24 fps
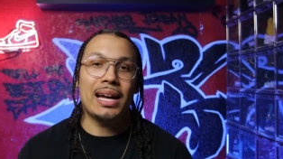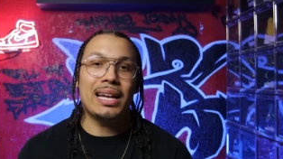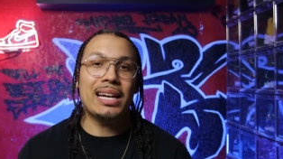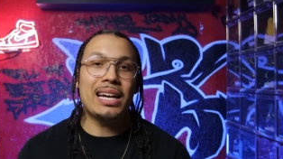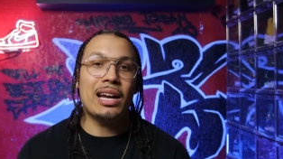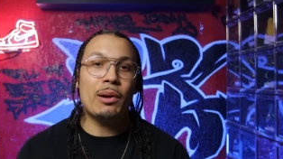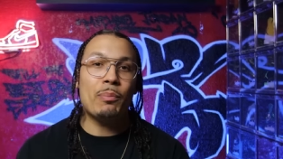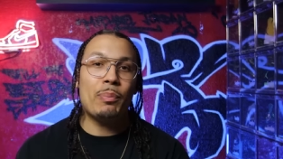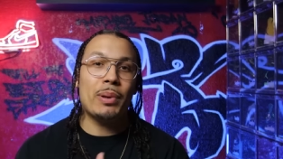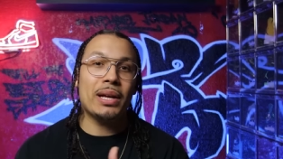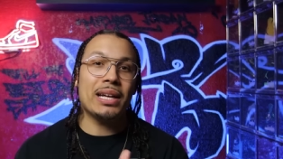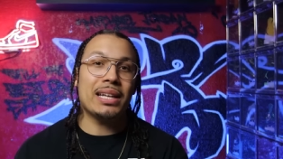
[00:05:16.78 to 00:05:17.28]
I ended
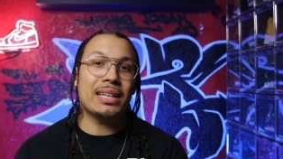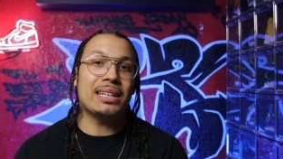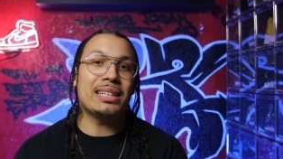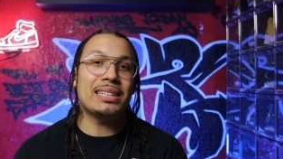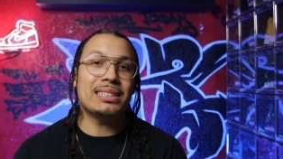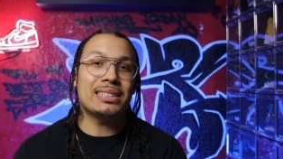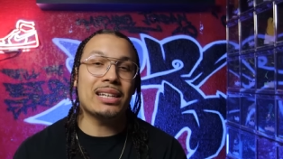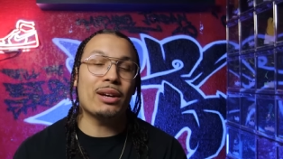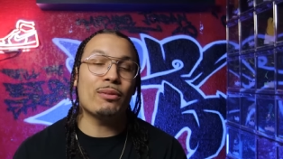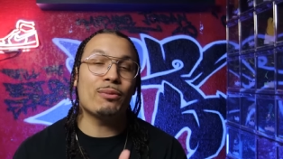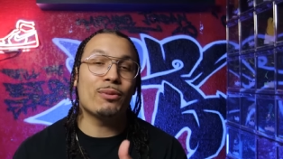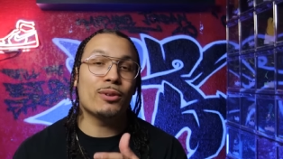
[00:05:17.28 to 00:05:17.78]
up picking
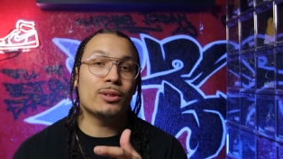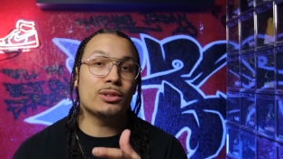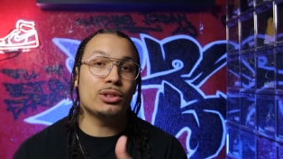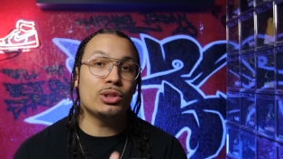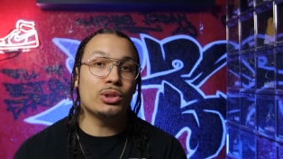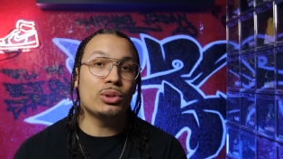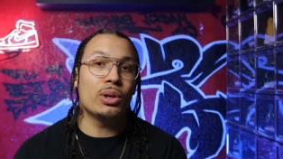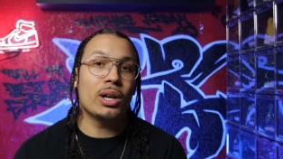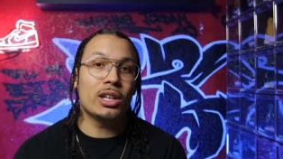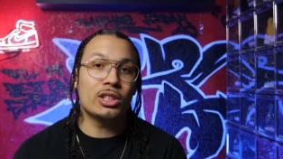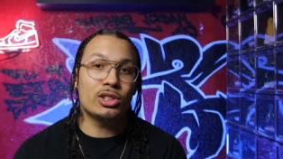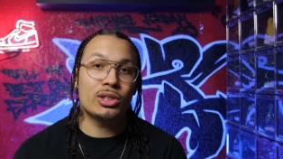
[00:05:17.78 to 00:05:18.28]
these up for
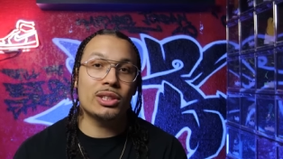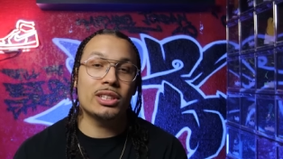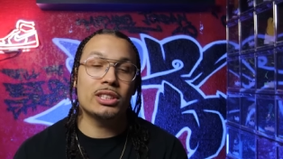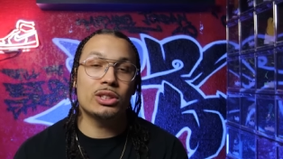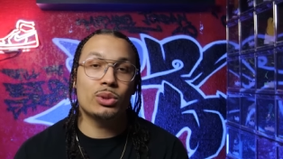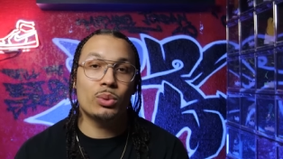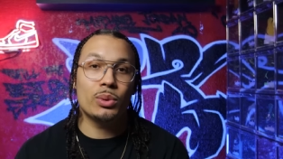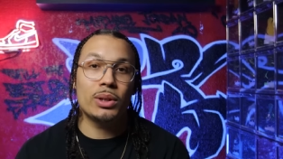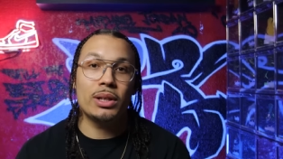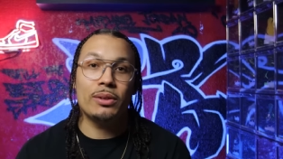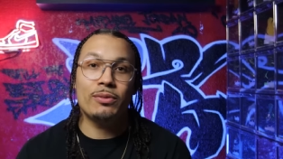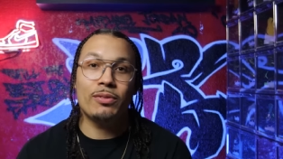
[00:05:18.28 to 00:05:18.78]

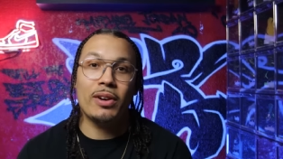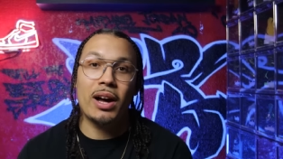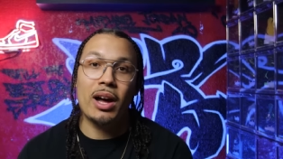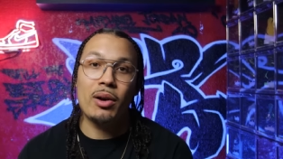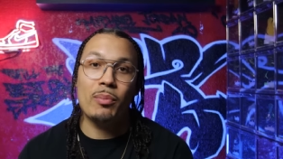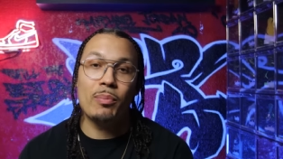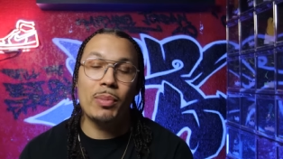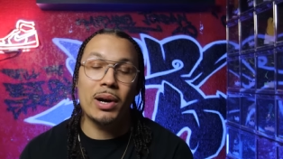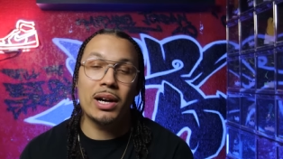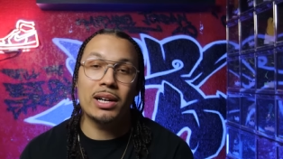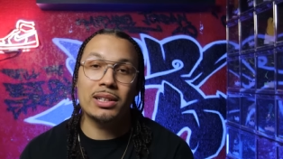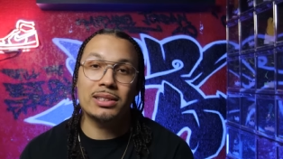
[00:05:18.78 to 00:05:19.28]

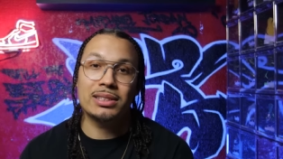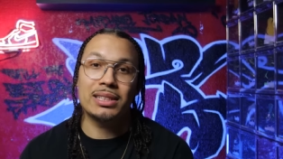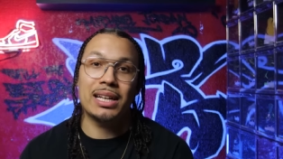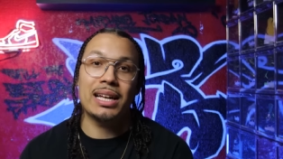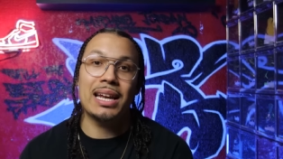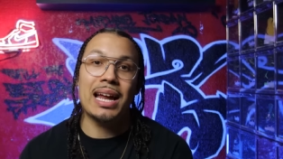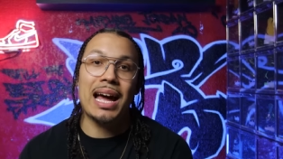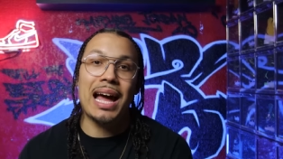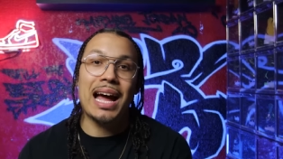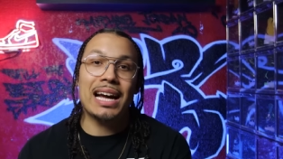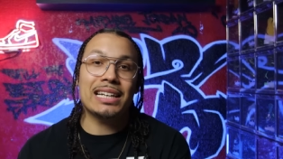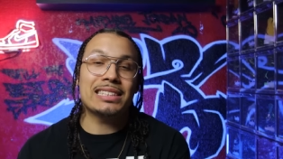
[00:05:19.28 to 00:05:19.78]
225 bucks
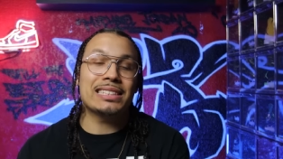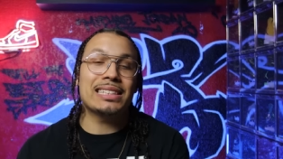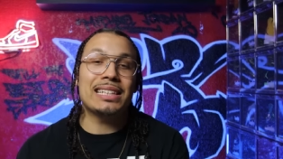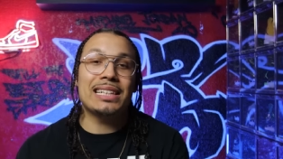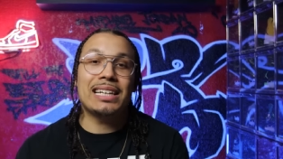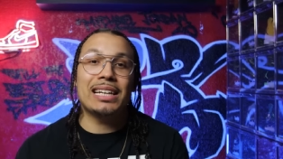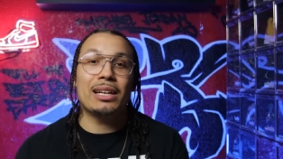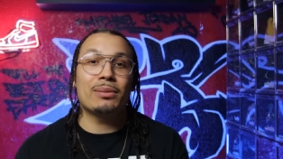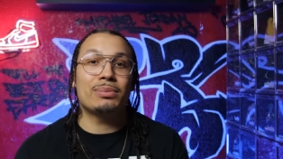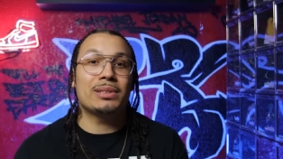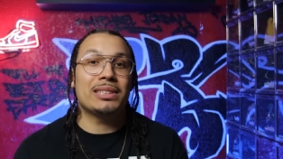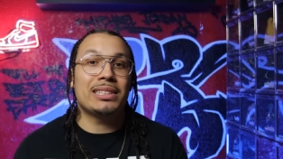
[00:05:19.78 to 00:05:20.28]
and I actually
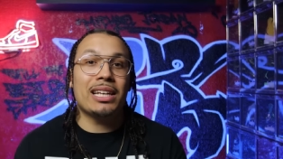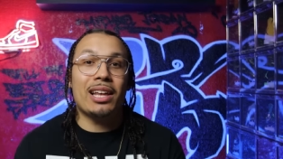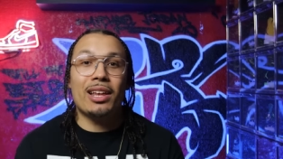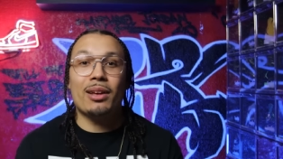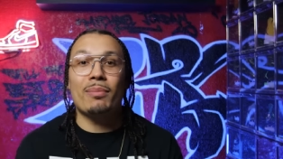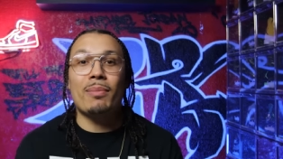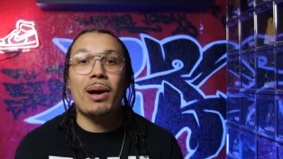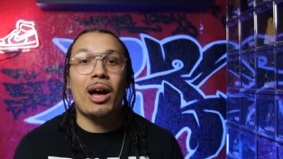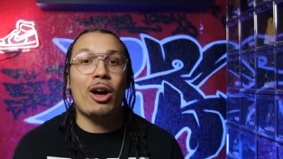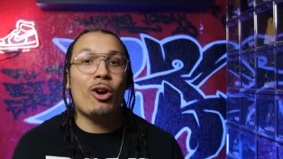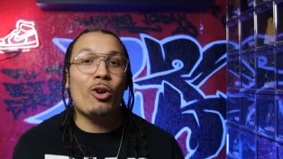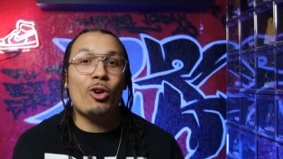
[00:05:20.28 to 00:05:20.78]
ended up
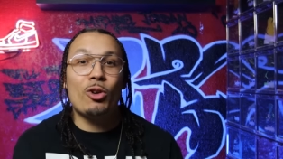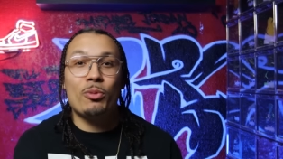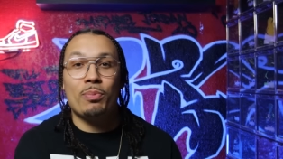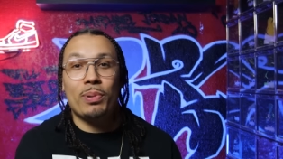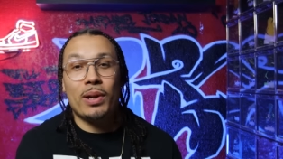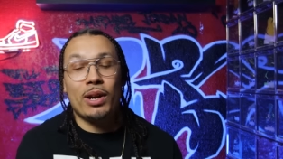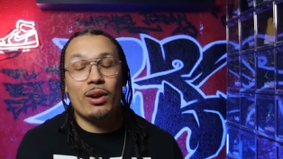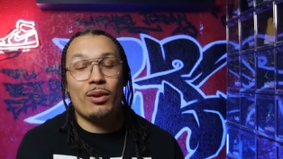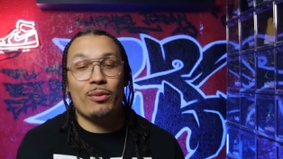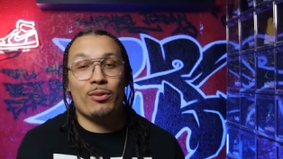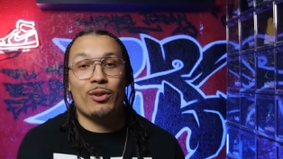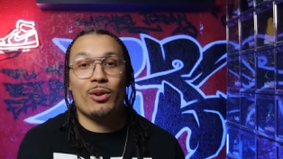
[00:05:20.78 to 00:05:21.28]
selling my old
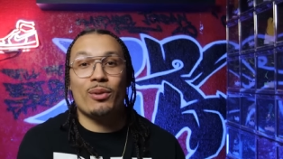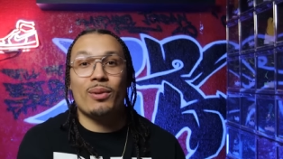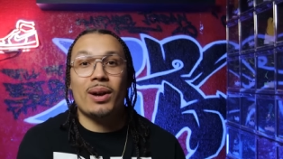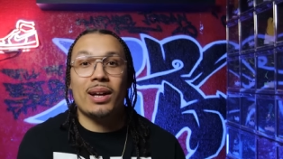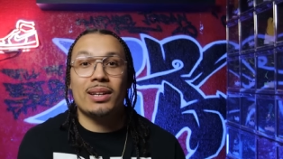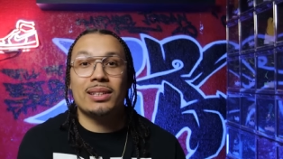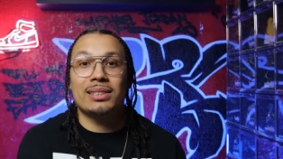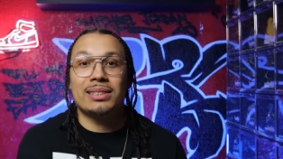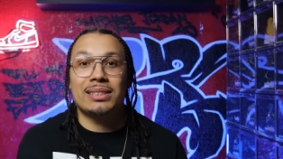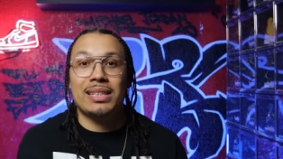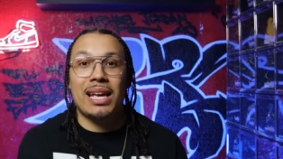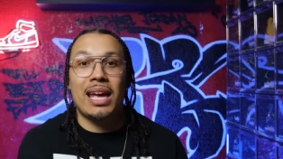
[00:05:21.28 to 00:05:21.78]
pair for
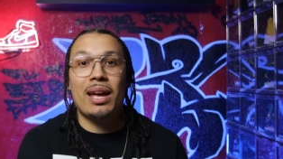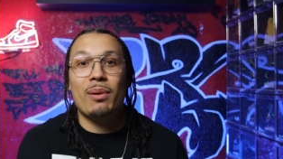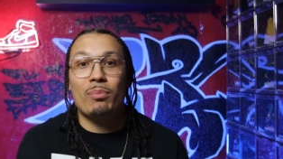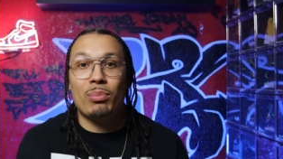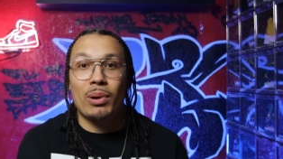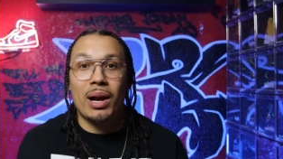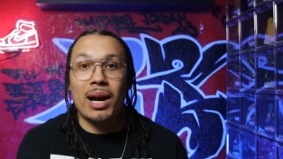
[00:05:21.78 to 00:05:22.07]
around the same